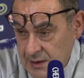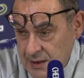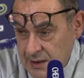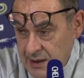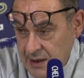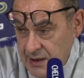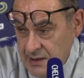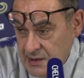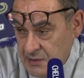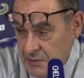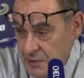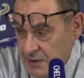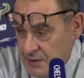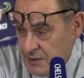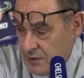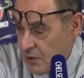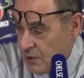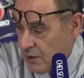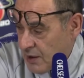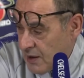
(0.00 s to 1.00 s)
Against
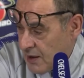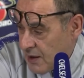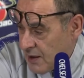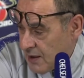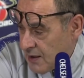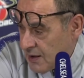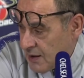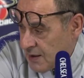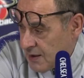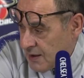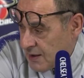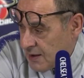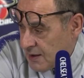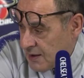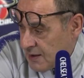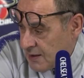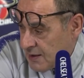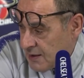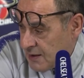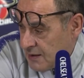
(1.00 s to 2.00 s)

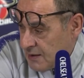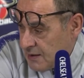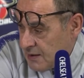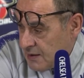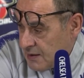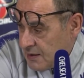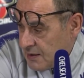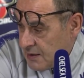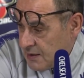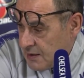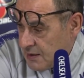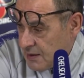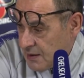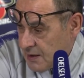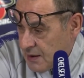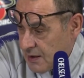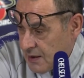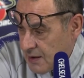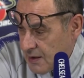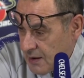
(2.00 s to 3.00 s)
Guardiola,
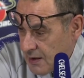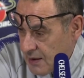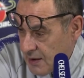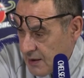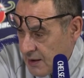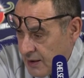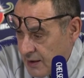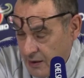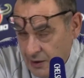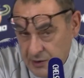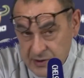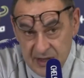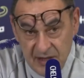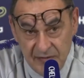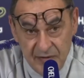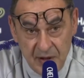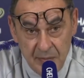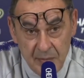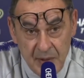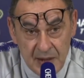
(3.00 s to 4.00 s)
I lost
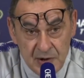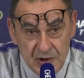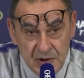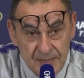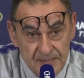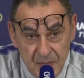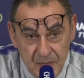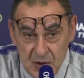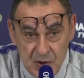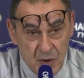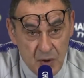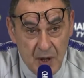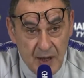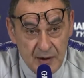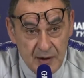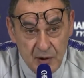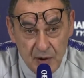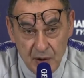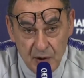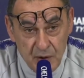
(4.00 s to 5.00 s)
every match. So I
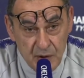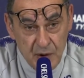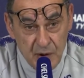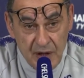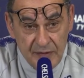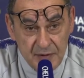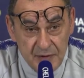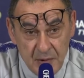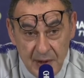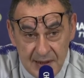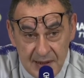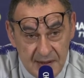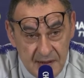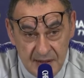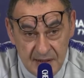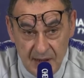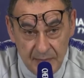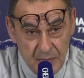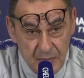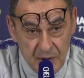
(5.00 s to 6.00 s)
don't know. You have to ask
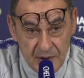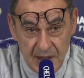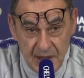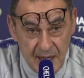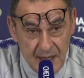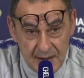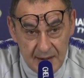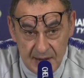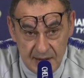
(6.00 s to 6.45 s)
somebody else.